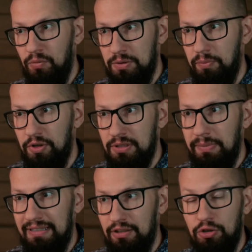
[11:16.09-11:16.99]

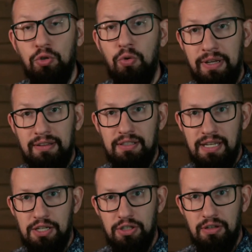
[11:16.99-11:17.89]
responsibility during the
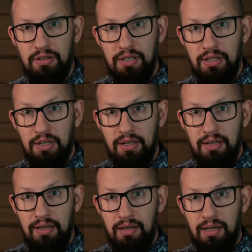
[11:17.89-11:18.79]
session,
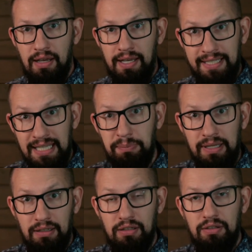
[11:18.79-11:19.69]

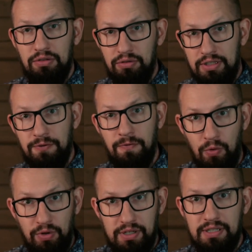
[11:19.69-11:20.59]
keeping to this
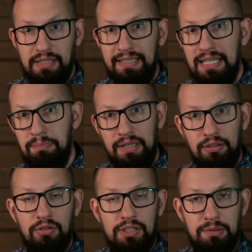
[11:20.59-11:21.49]
focus and
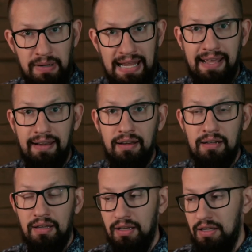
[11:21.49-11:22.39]
keeping to this plan,
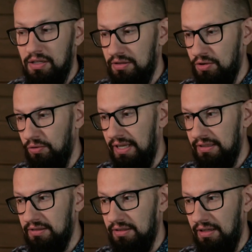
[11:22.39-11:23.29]
so
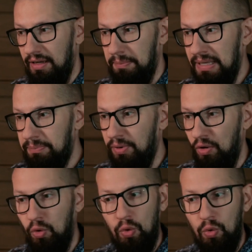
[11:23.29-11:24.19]
that
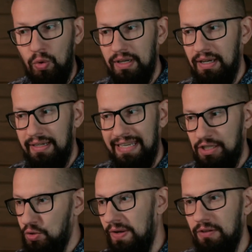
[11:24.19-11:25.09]
people who
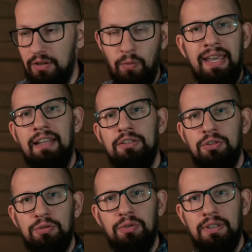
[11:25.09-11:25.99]
get drifted away
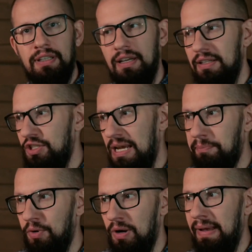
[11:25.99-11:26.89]
into
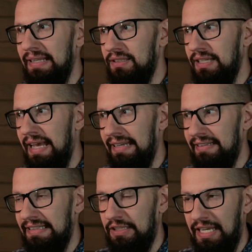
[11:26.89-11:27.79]
temperament
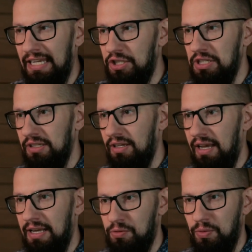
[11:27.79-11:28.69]
and engaging
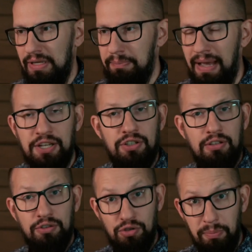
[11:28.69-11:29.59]
and really
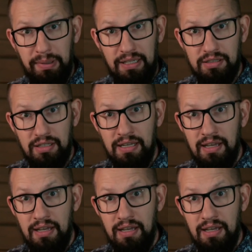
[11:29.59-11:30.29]
passionate topics,